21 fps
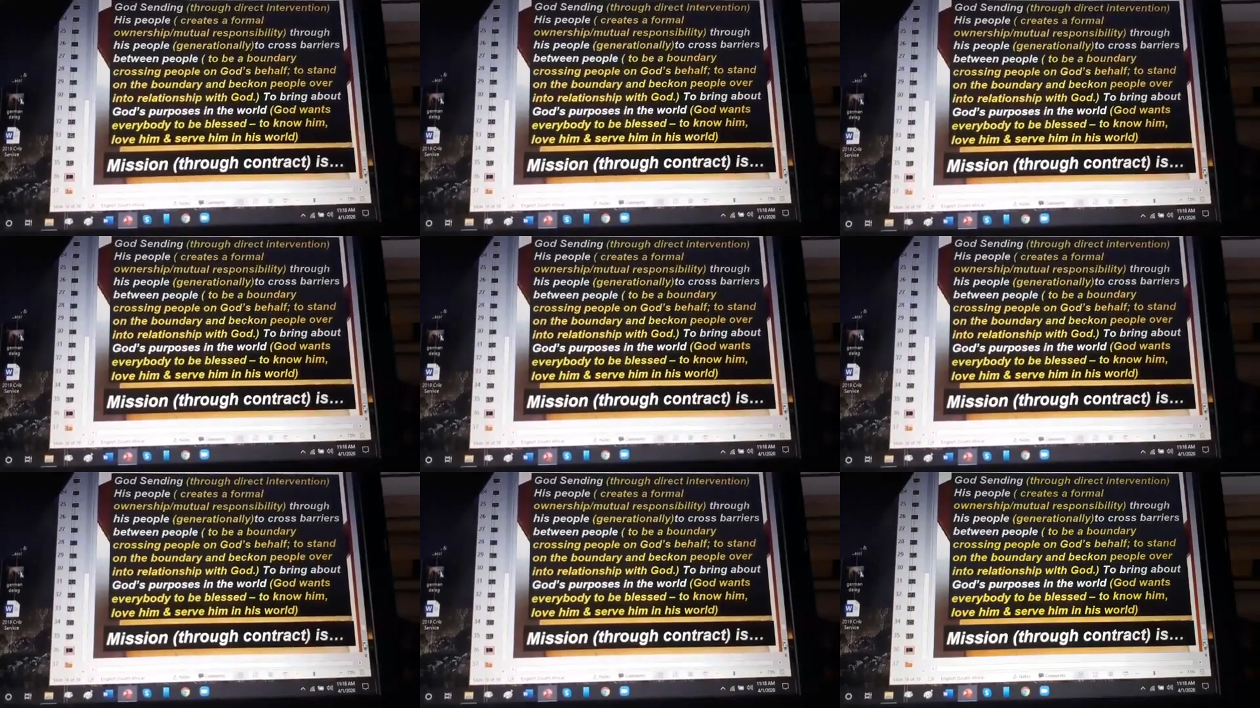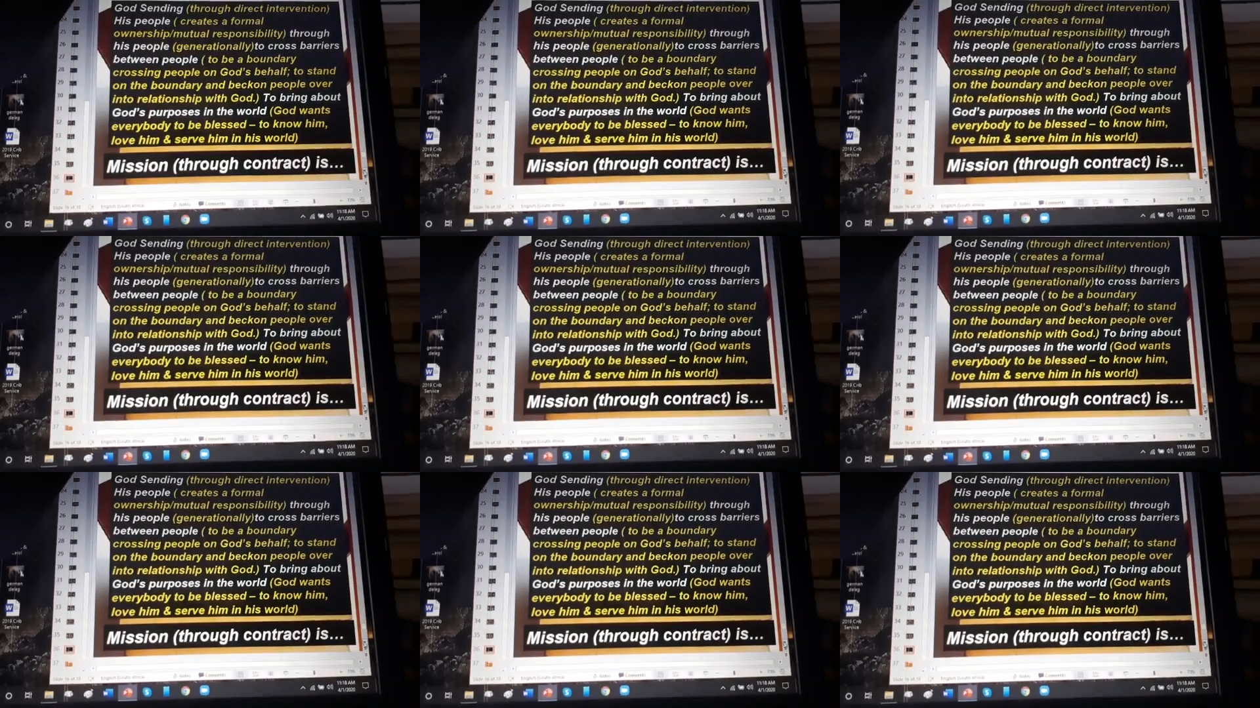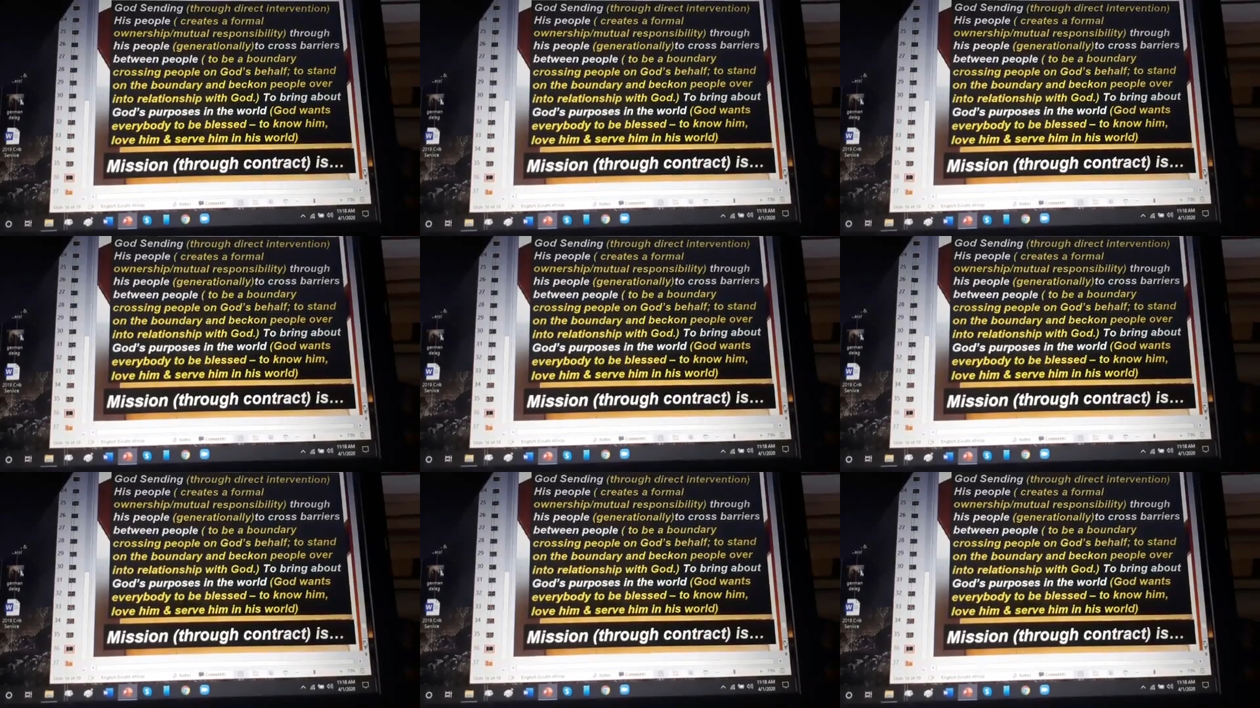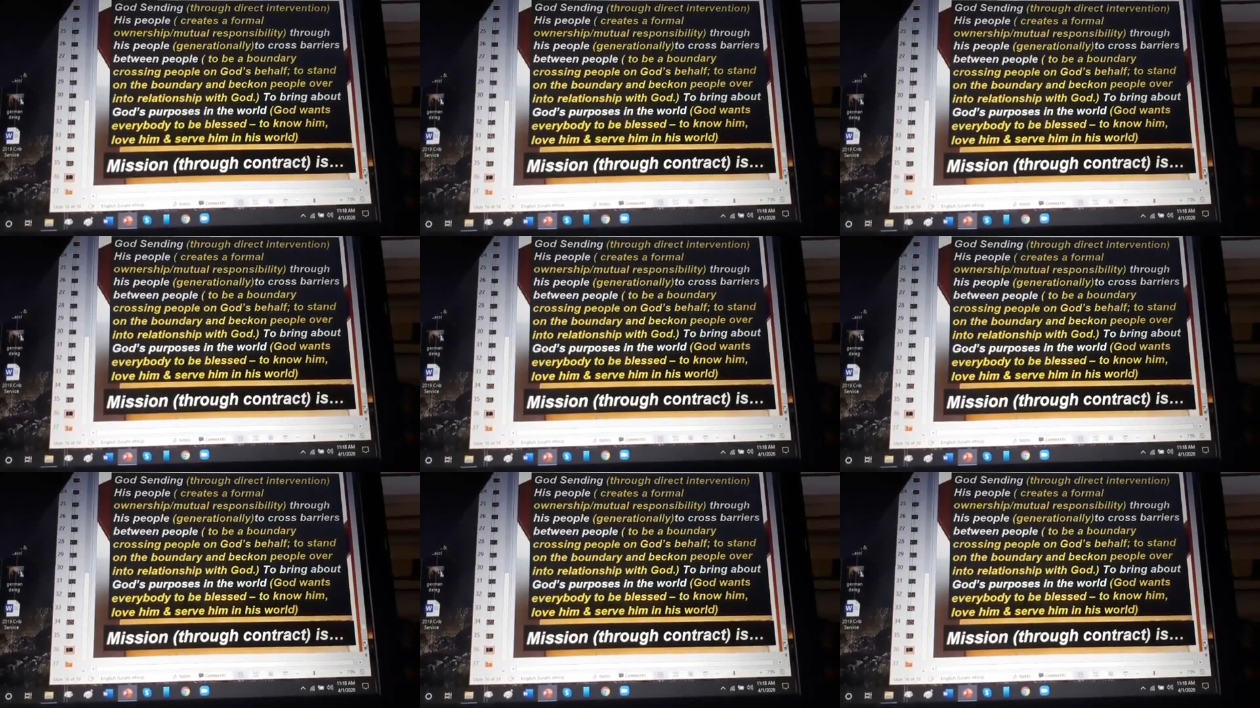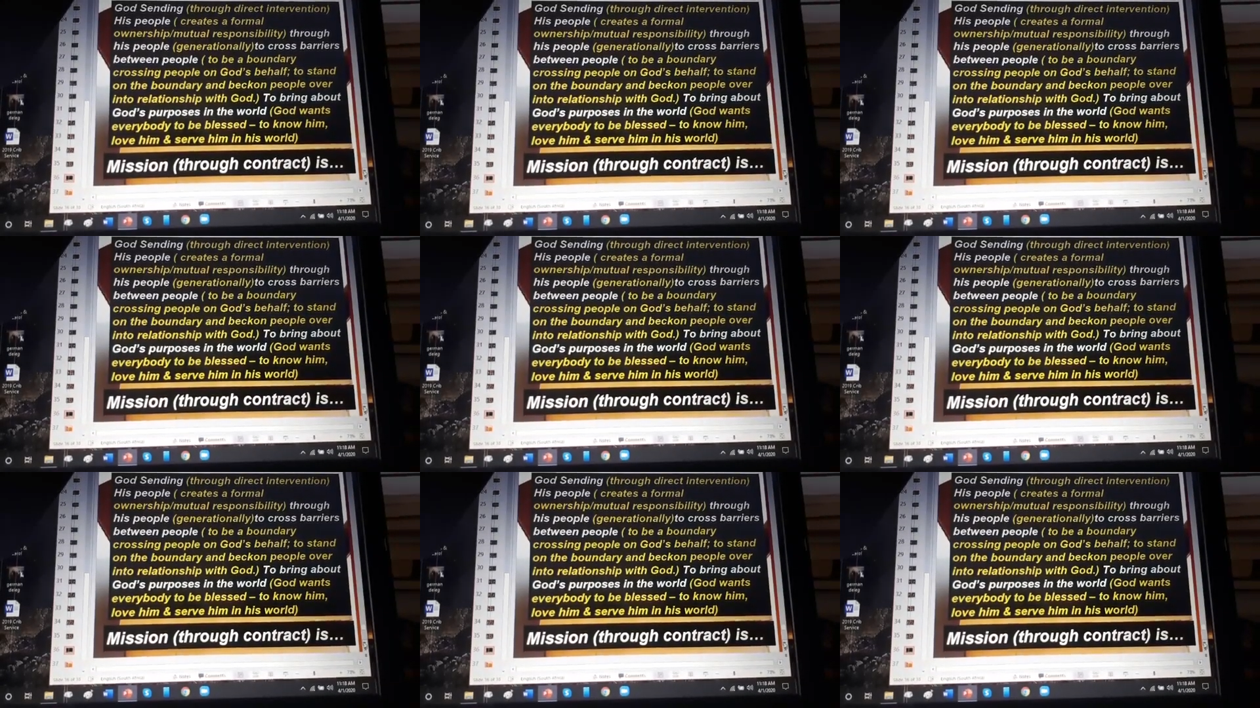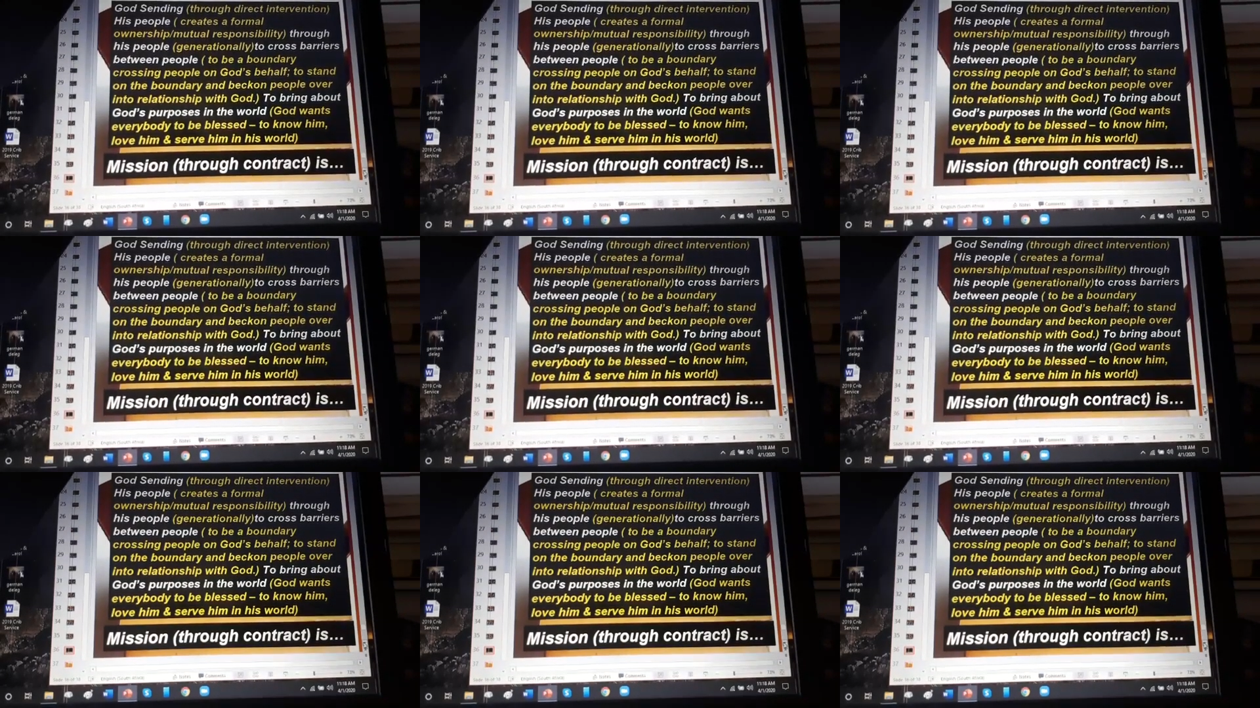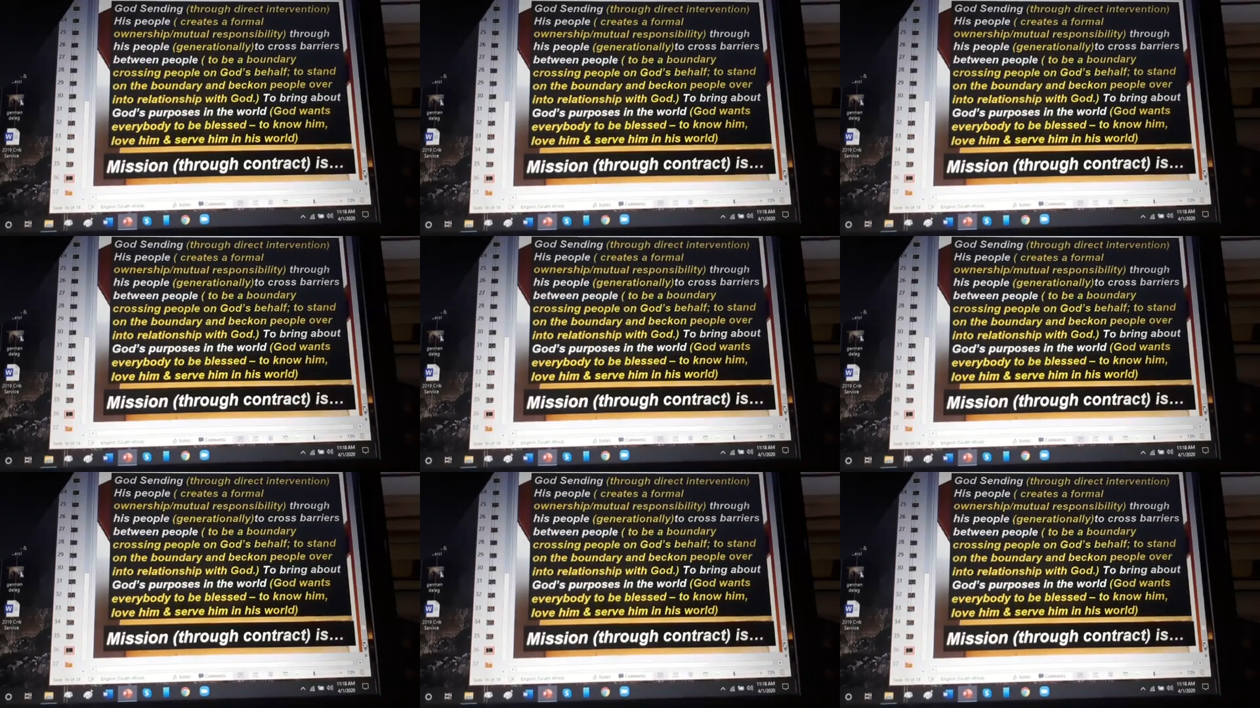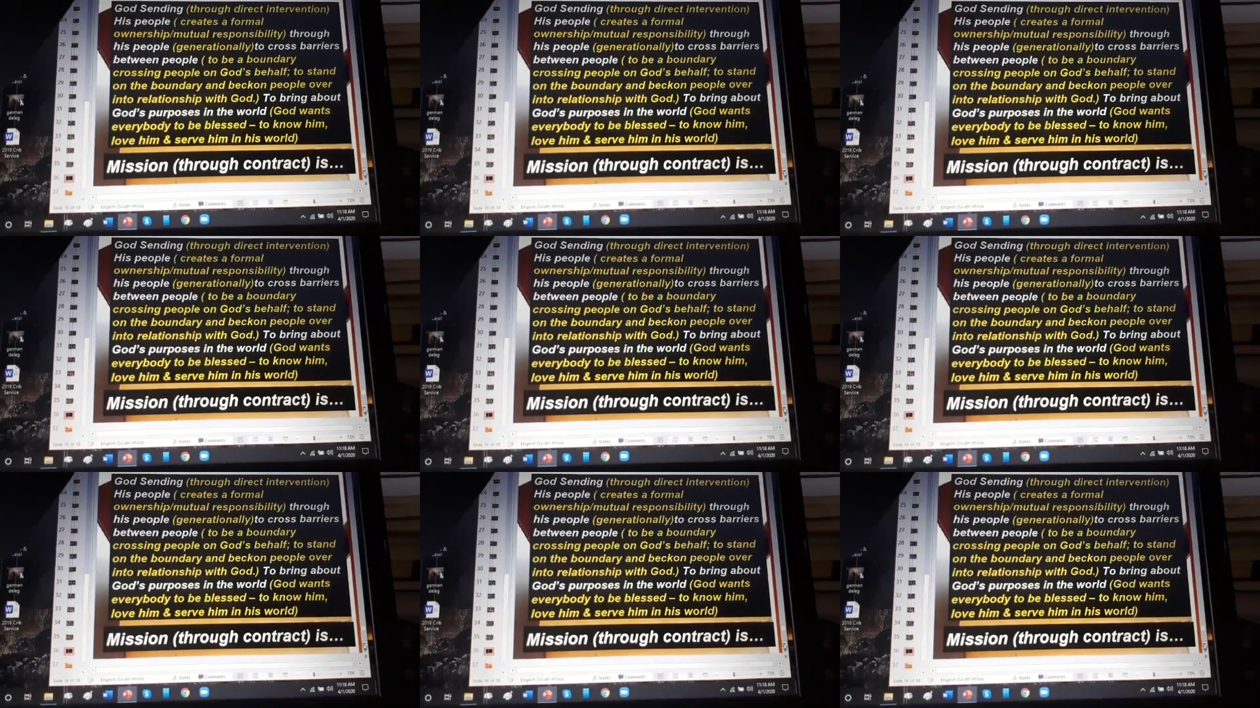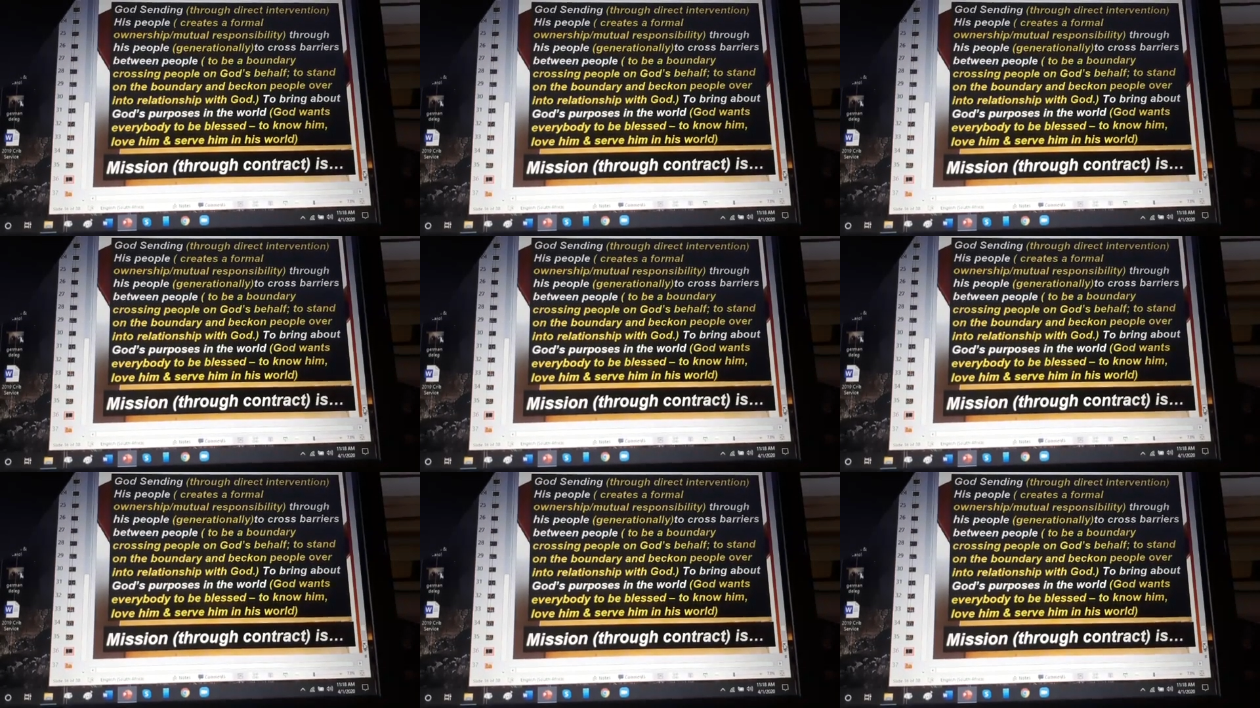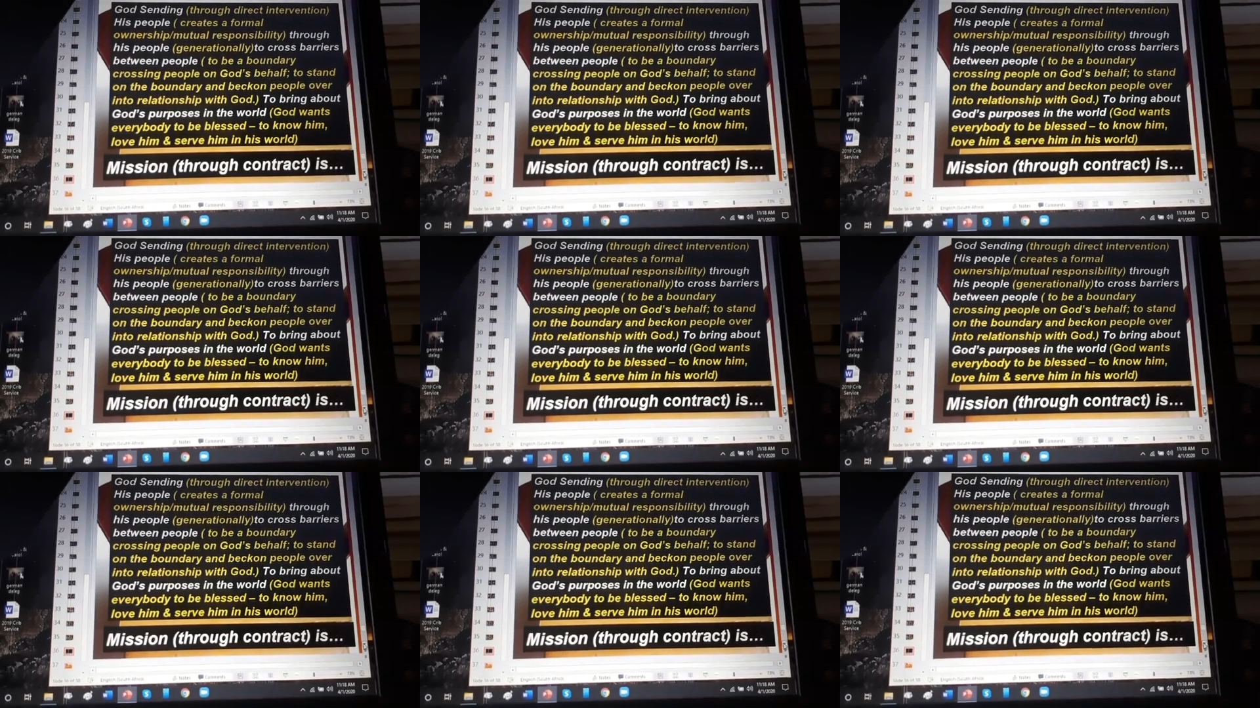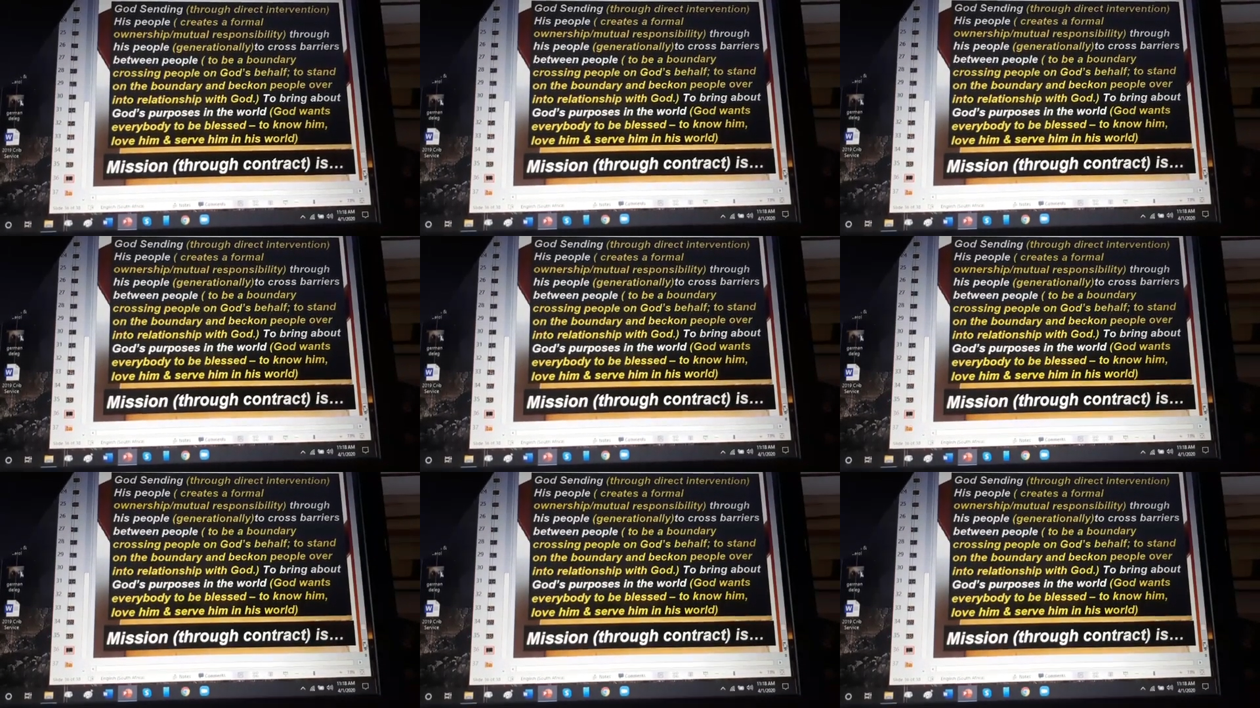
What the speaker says: Nobody's mouth can be seen.